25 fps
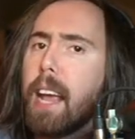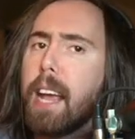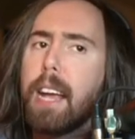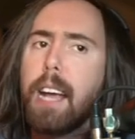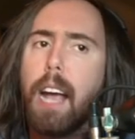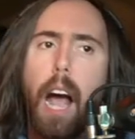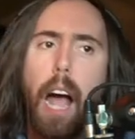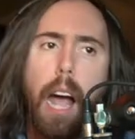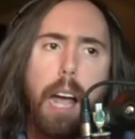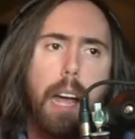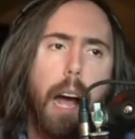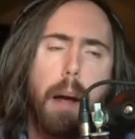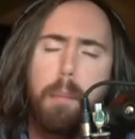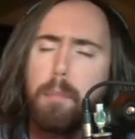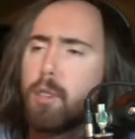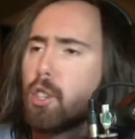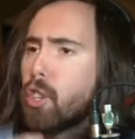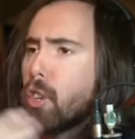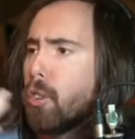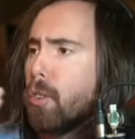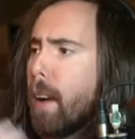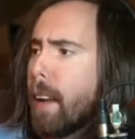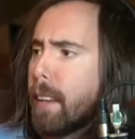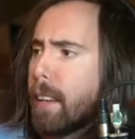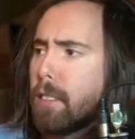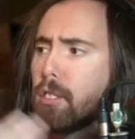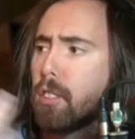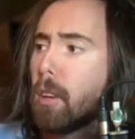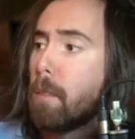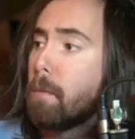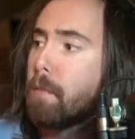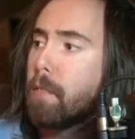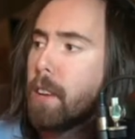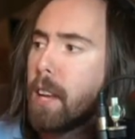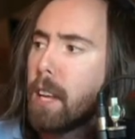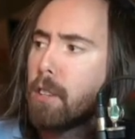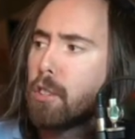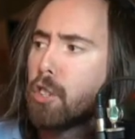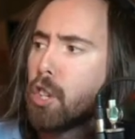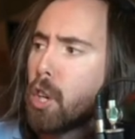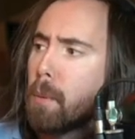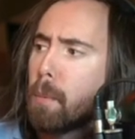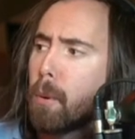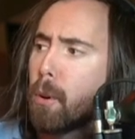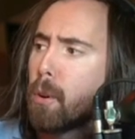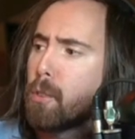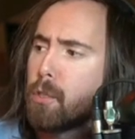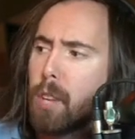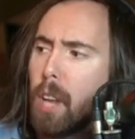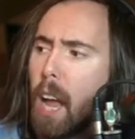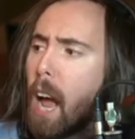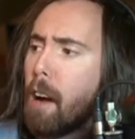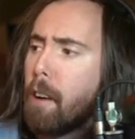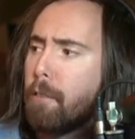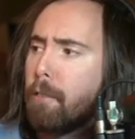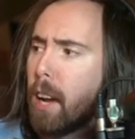I'm sure, like, it's some VTubers have,